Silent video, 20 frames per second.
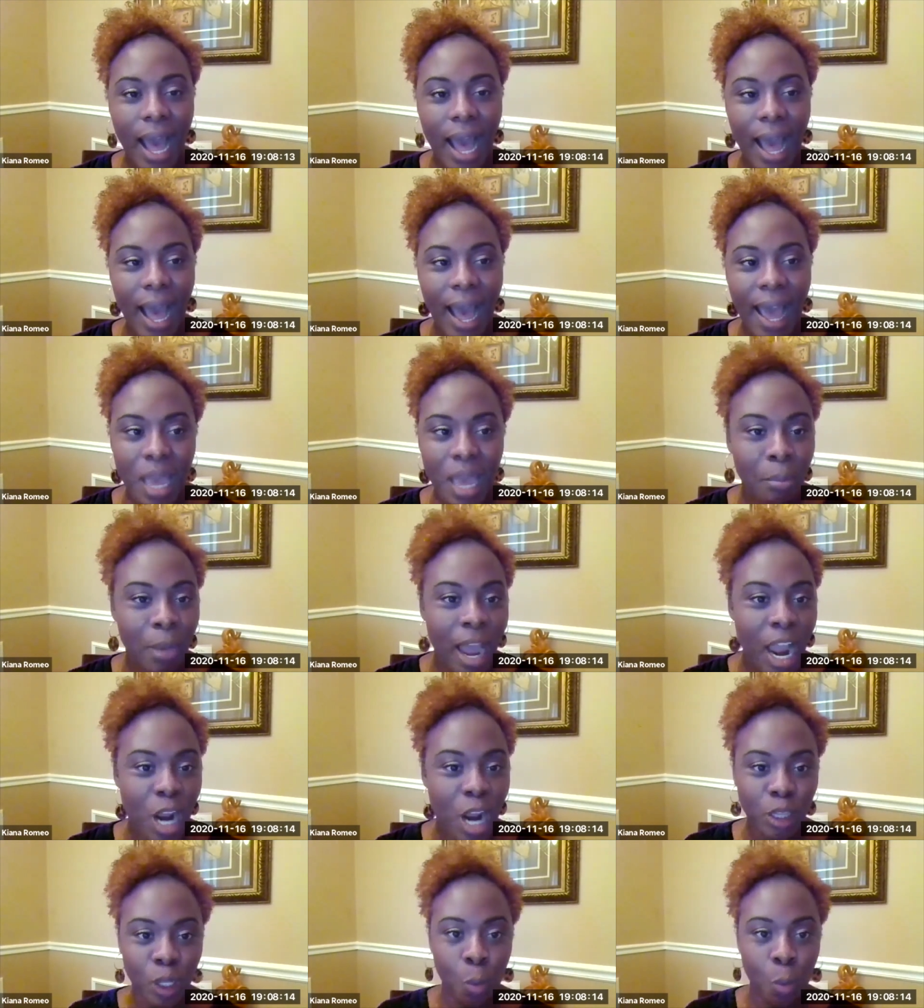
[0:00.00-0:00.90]
I
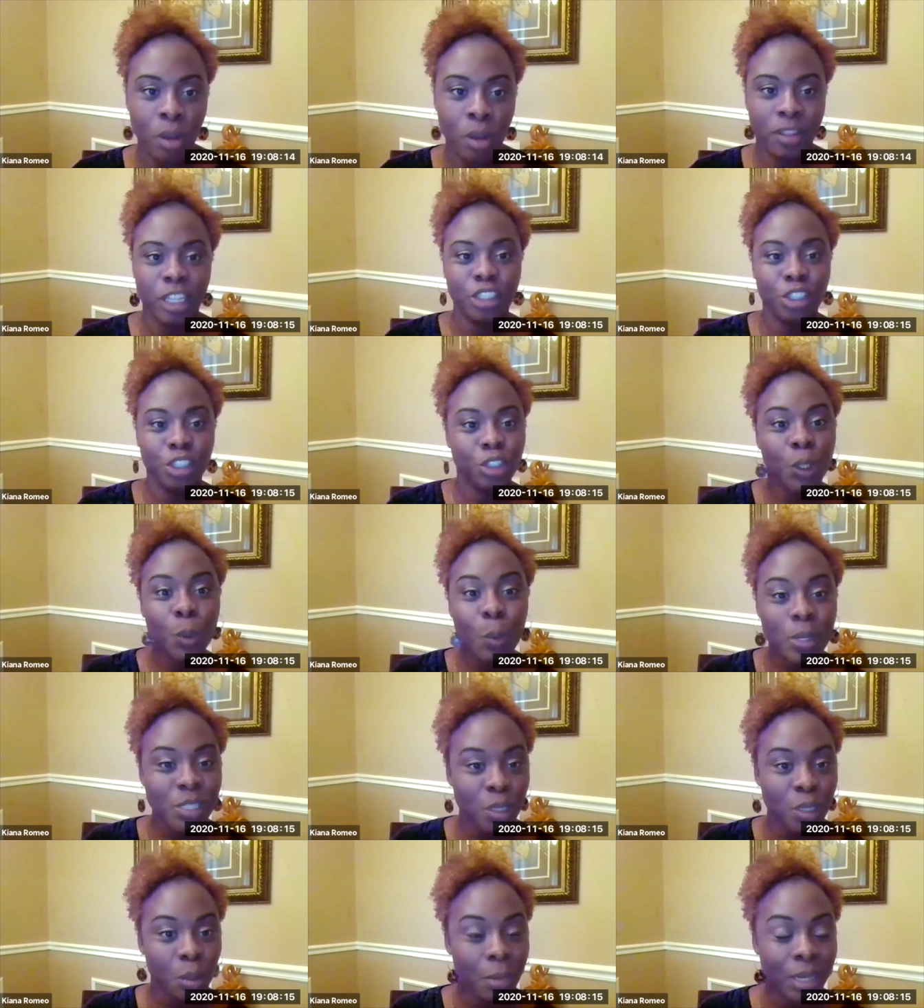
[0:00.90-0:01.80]
admire the work that you're
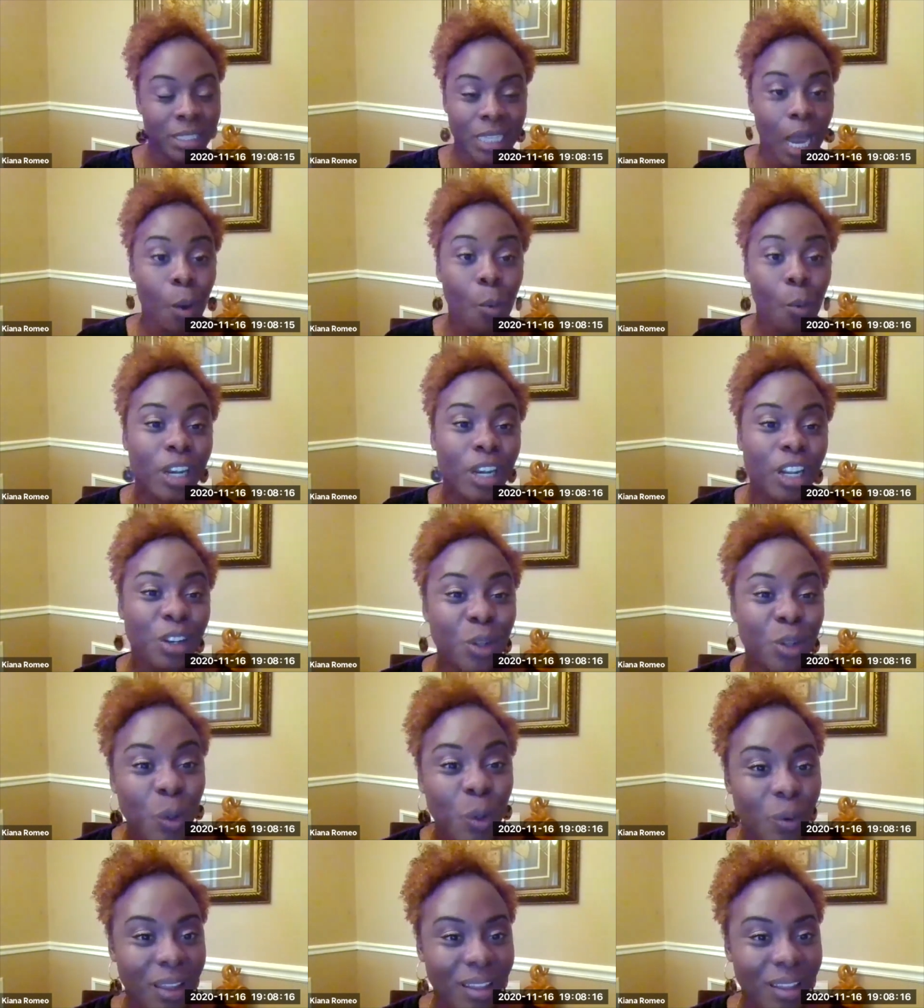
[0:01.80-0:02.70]
doing so much. I want to
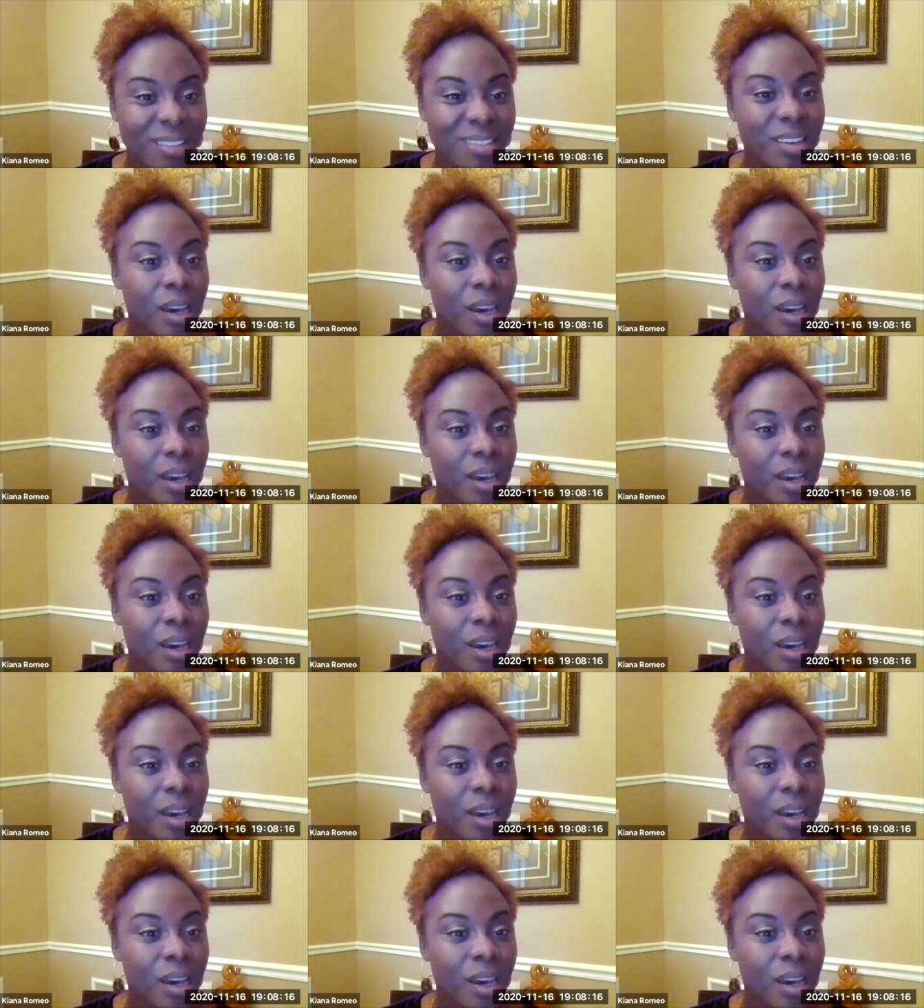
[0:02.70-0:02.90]
do it.